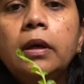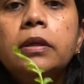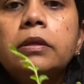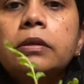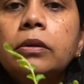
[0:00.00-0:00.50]

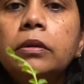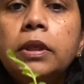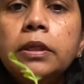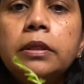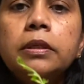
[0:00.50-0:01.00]
So
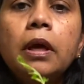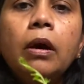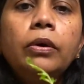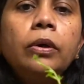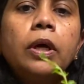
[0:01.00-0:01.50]
this is how
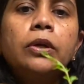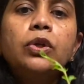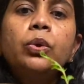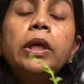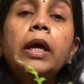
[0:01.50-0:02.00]
you can do
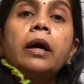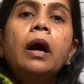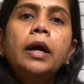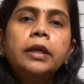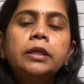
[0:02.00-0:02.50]
it. Like,
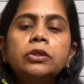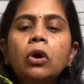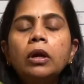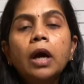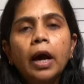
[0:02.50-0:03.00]
it's
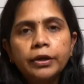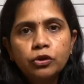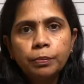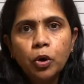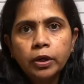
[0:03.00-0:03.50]
called
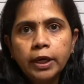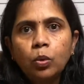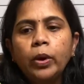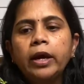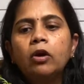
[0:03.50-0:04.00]
hydroponic
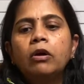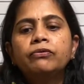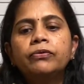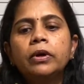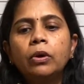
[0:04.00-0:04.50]
way of
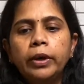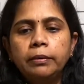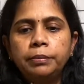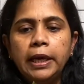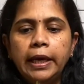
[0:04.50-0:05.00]
growing
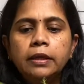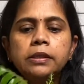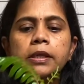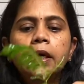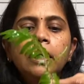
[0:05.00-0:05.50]
plants.
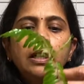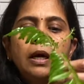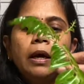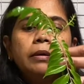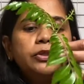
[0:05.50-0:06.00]

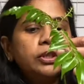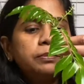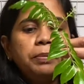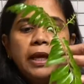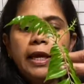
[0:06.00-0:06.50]
Just
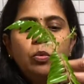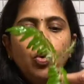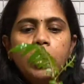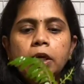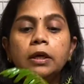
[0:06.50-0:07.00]
plain
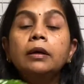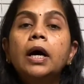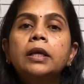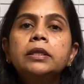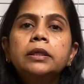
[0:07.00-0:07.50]
water
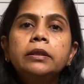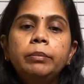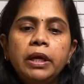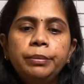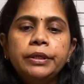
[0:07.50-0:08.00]
until the
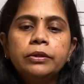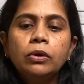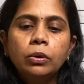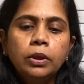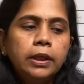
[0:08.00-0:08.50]
babies
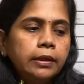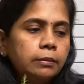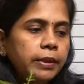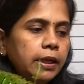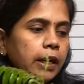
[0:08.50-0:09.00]
grow a little
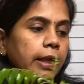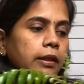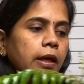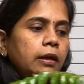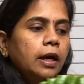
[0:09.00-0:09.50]
bit, and
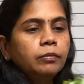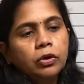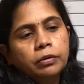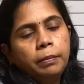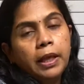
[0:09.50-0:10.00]
then I'm
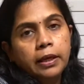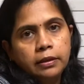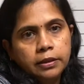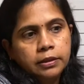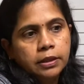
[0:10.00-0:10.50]
gonna plant
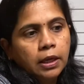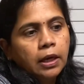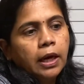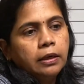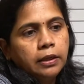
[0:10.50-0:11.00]
this
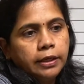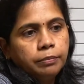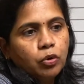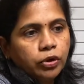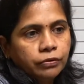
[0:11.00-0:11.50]
at a later
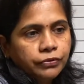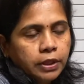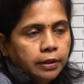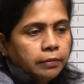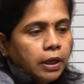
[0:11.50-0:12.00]
point of
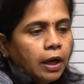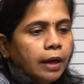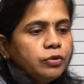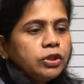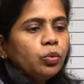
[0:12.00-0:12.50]
time. I'm
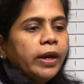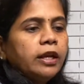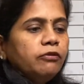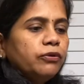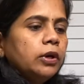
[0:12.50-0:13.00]
just waiting
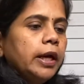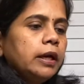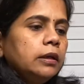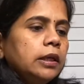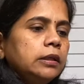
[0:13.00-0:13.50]
for like
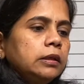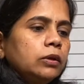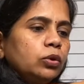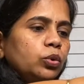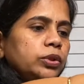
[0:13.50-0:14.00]
little
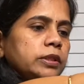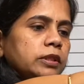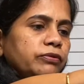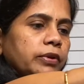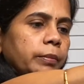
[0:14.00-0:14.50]
root
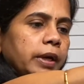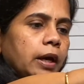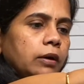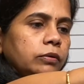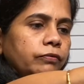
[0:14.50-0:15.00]
stuff coming
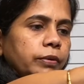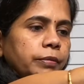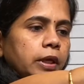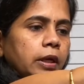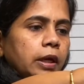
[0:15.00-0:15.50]
out from
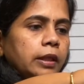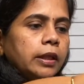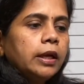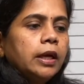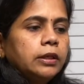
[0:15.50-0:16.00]
there, and
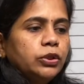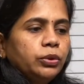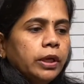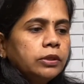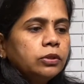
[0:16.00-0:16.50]
then I'll do
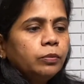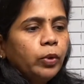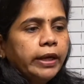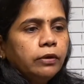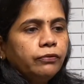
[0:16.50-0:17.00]
that. So I'm
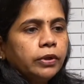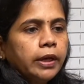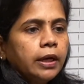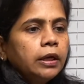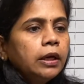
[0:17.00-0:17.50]
waiting for
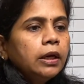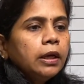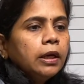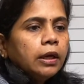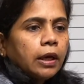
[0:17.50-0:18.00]
that.
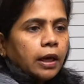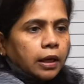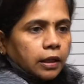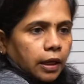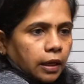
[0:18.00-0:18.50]

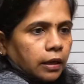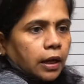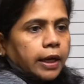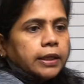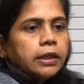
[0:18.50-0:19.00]
And then
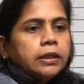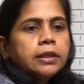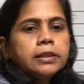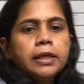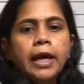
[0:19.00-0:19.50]
I did the
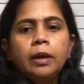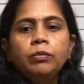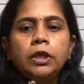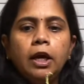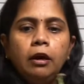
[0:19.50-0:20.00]
same
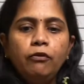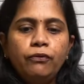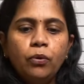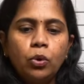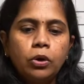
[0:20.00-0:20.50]
thing
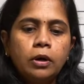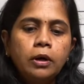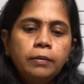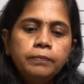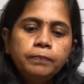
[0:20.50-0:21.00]
for
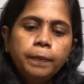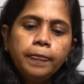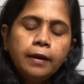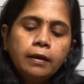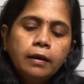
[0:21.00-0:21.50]

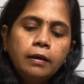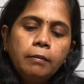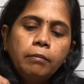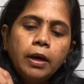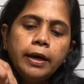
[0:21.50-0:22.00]

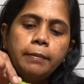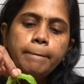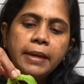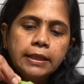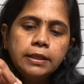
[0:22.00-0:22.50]
my
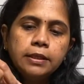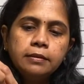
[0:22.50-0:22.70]
mint.